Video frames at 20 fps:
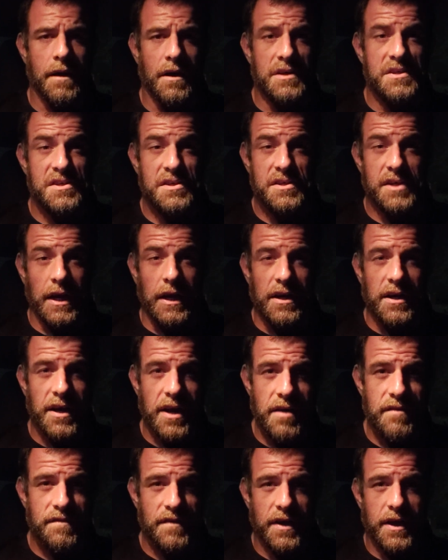a
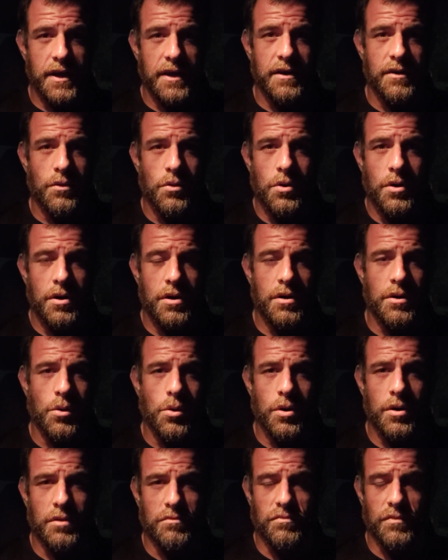significant or,
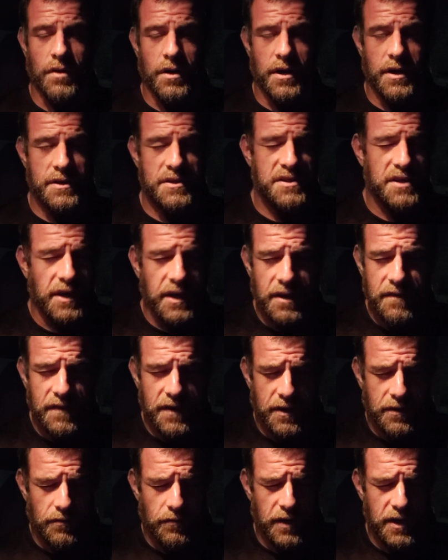or a
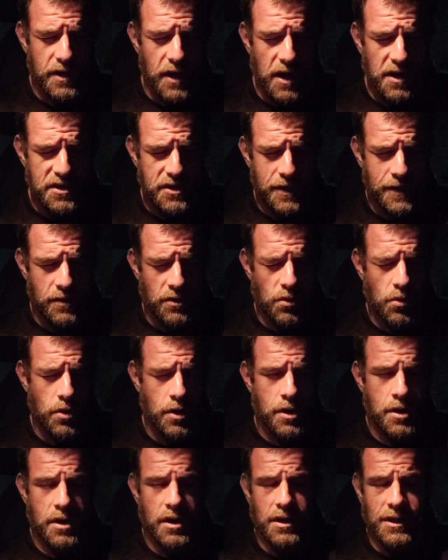significant reduction
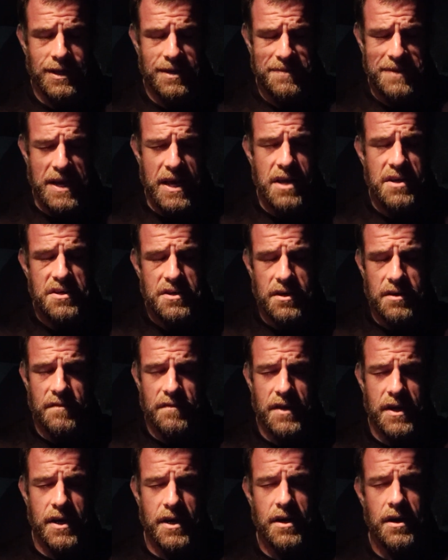or elimination
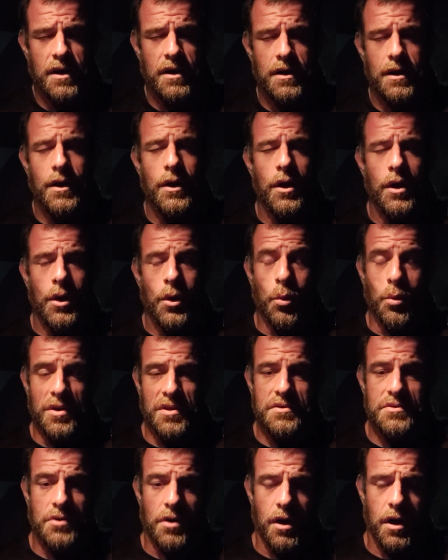of their
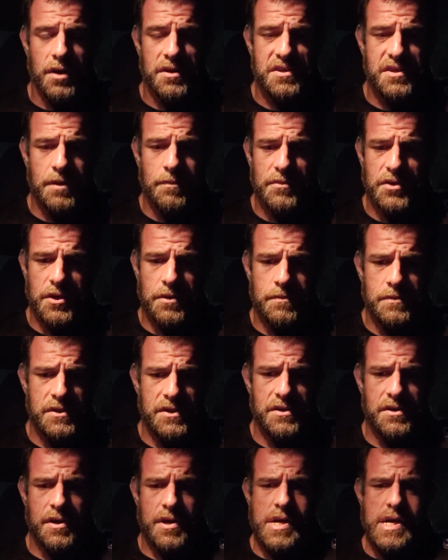withdrawal
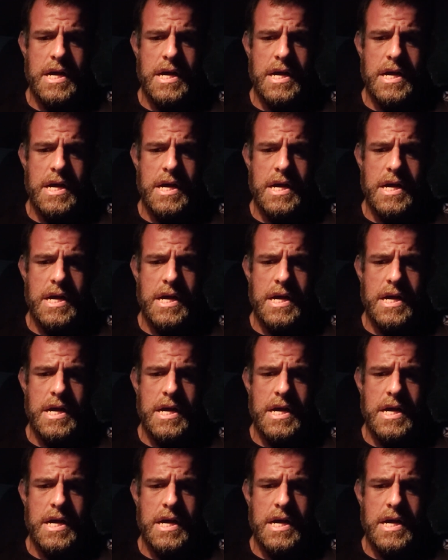symptoms.